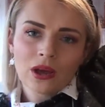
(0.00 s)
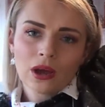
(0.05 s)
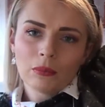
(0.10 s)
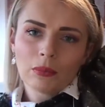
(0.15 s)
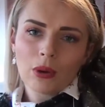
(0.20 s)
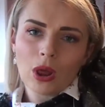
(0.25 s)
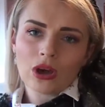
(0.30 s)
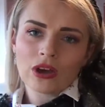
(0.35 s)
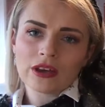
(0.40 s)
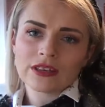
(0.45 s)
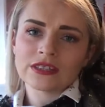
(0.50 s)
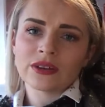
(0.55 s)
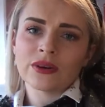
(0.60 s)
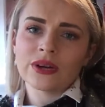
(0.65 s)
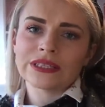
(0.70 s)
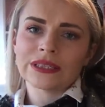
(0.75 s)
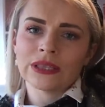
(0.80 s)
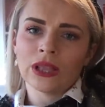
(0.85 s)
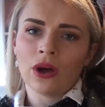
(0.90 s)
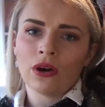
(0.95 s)
block it so
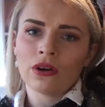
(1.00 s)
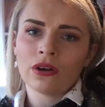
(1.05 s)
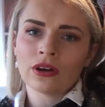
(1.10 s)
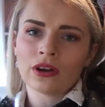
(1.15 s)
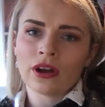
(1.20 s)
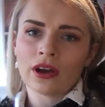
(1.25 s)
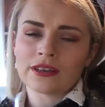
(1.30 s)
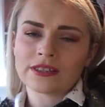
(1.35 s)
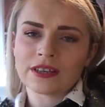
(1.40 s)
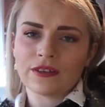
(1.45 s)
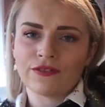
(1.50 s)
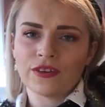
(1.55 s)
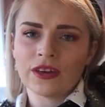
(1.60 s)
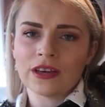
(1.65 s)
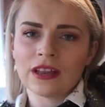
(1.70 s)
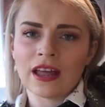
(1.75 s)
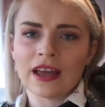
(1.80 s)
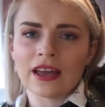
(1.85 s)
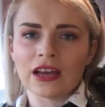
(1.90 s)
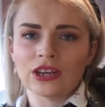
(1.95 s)
it's longer because I
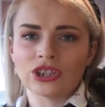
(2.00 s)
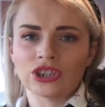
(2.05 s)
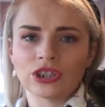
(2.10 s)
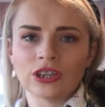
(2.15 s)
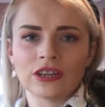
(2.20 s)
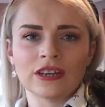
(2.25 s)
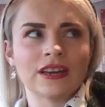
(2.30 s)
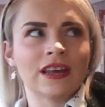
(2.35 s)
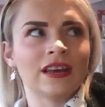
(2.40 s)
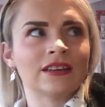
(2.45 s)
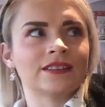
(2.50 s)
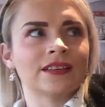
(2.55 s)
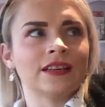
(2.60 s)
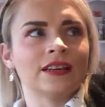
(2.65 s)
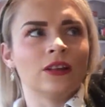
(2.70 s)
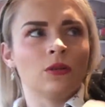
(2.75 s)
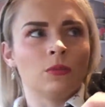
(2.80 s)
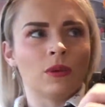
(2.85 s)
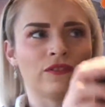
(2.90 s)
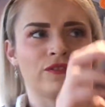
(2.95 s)
feel like I should have knit a
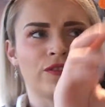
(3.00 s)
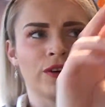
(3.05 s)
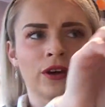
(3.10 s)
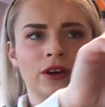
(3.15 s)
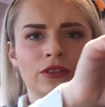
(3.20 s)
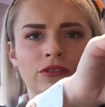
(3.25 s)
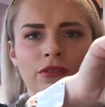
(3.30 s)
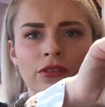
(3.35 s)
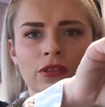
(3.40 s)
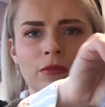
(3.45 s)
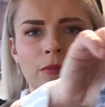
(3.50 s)
little bit further on the